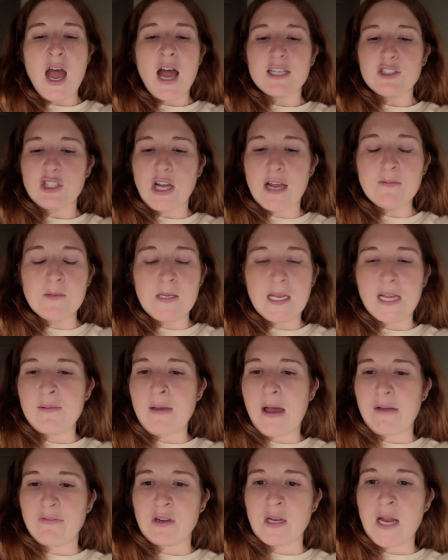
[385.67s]
I try and take them
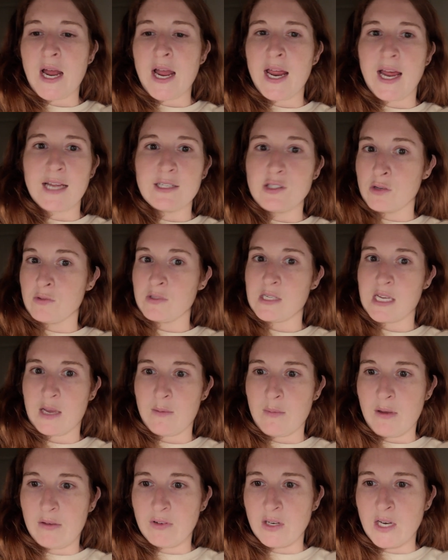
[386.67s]
every night. I don't take
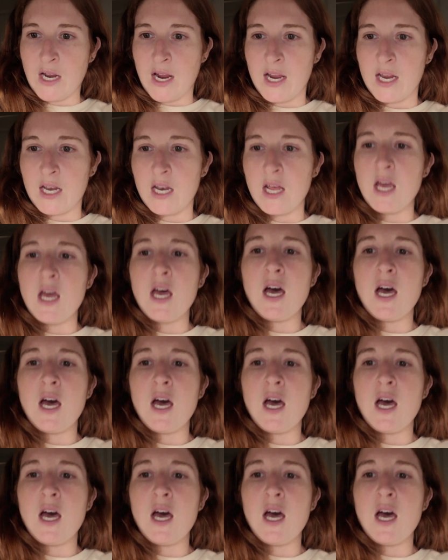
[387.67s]
them every night.